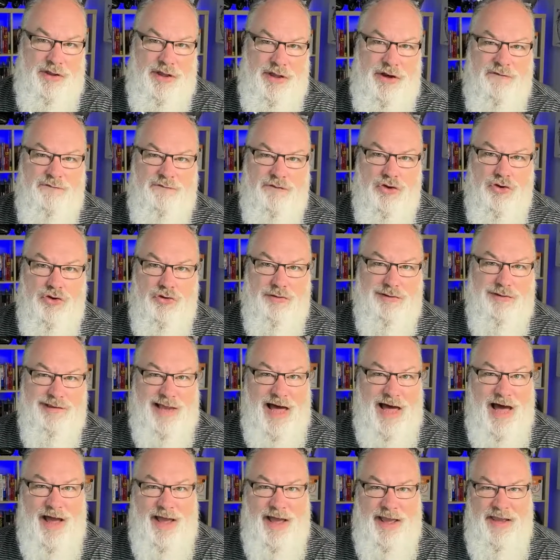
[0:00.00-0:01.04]
interview you
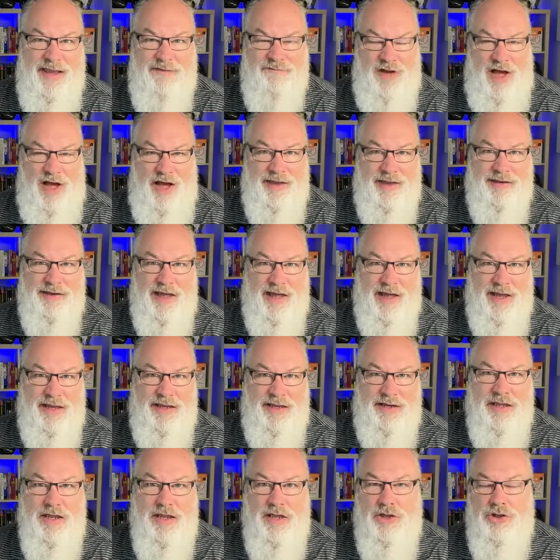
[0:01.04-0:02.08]
live
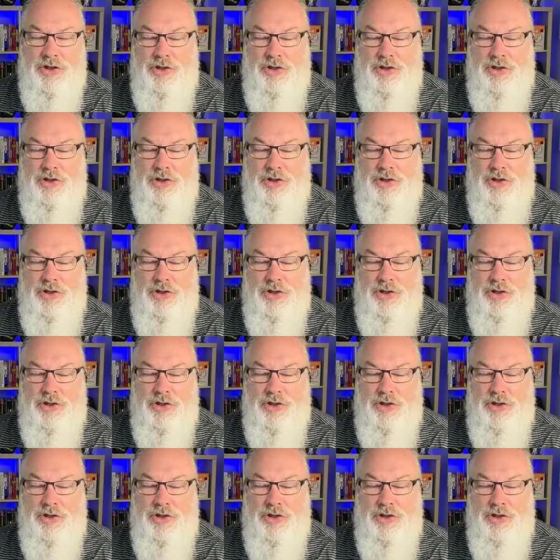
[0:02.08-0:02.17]
online.